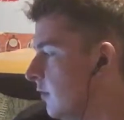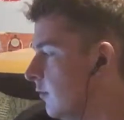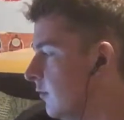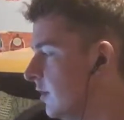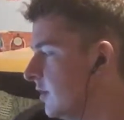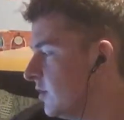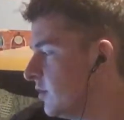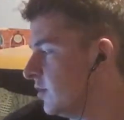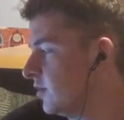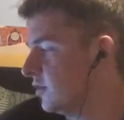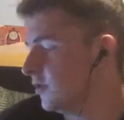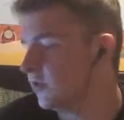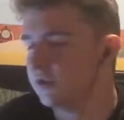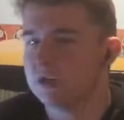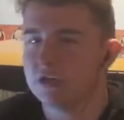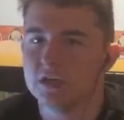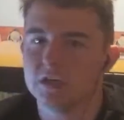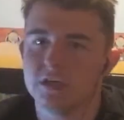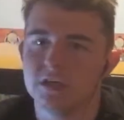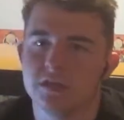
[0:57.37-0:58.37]
which,
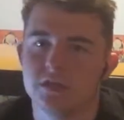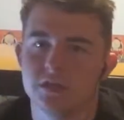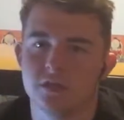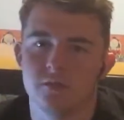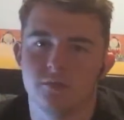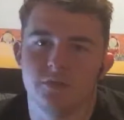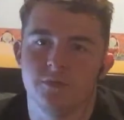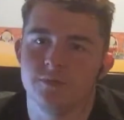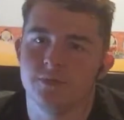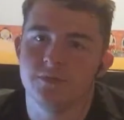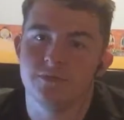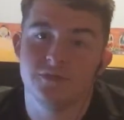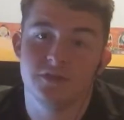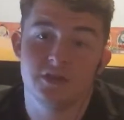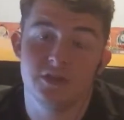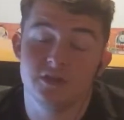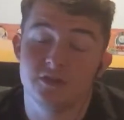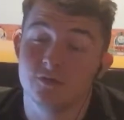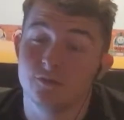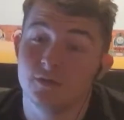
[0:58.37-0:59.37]
I'm not being
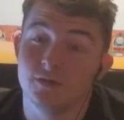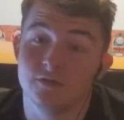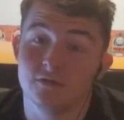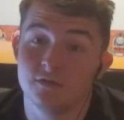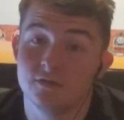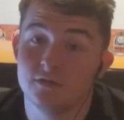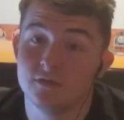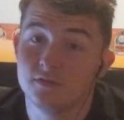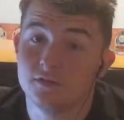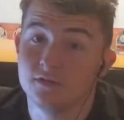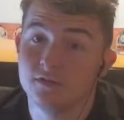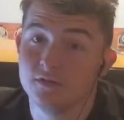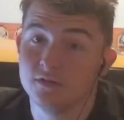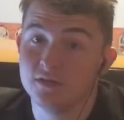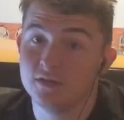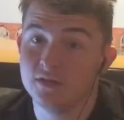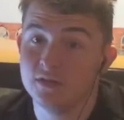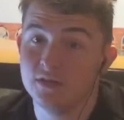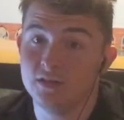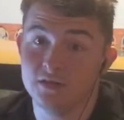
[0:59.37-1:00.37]
funny,
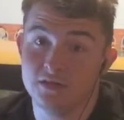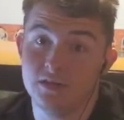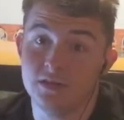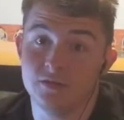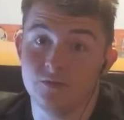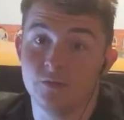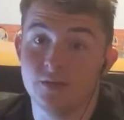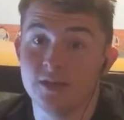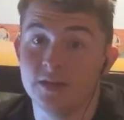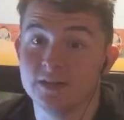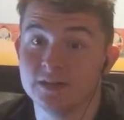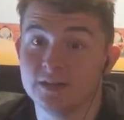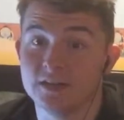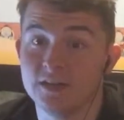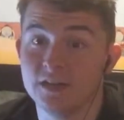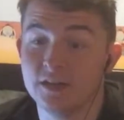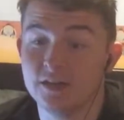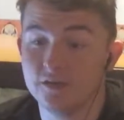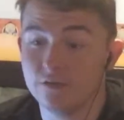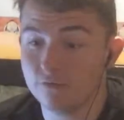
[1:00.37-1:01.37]
this weekend's
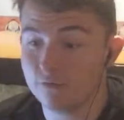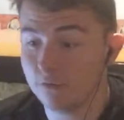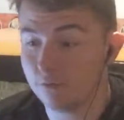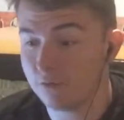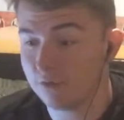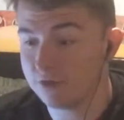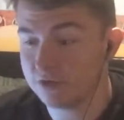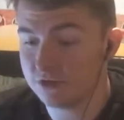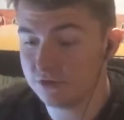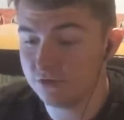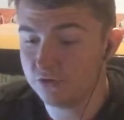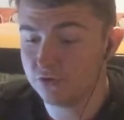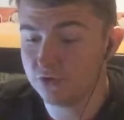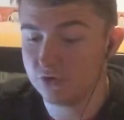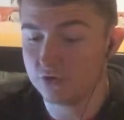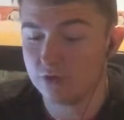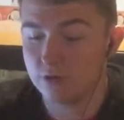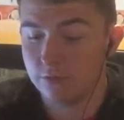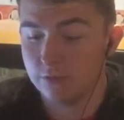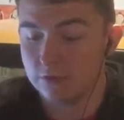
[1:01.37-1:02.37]
Canadian Grand Prix, so you
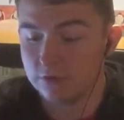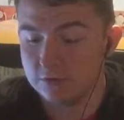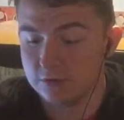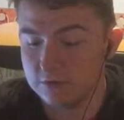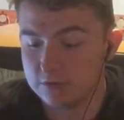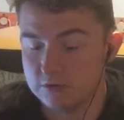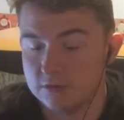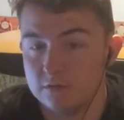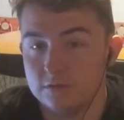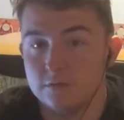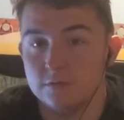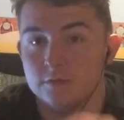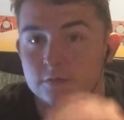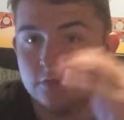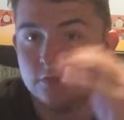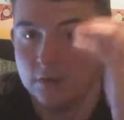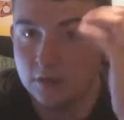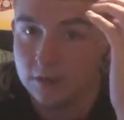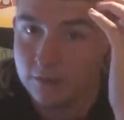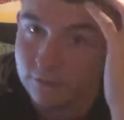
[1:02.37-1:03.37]
should know what's
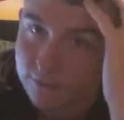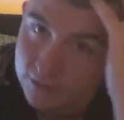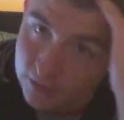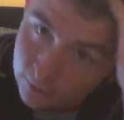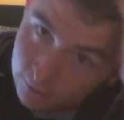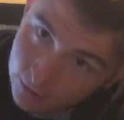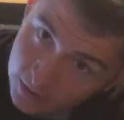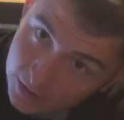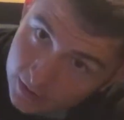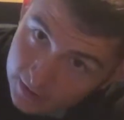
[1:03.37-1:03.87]
like the result.